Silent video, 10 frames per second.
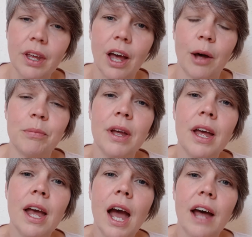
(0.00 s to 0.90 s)
And
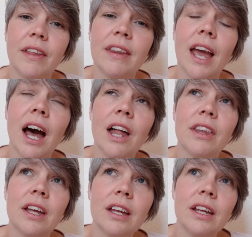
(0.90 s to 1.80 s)
then the
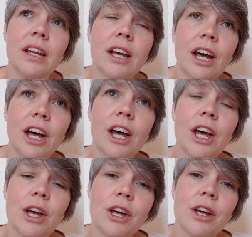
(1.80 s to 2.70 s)
other
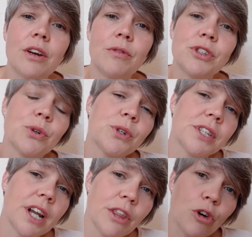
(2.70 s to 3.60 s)
resource
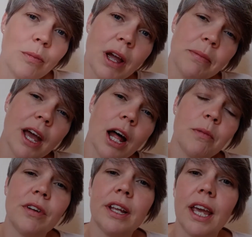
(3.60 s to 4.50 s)
that I thought might be
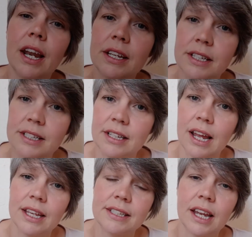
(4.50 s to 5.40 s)
helpful again is
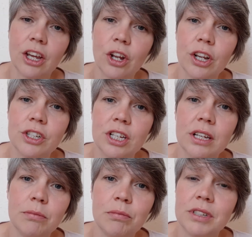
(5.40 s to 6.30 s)
like a
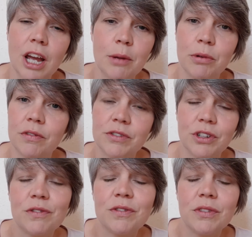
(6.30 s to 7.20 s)
psychology type of sort
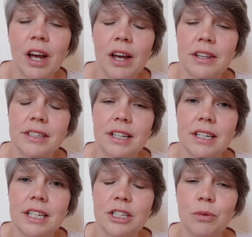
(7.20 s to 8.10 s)
of
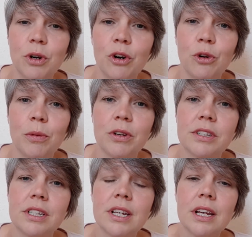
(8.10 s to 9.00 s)
study, as it were, almost.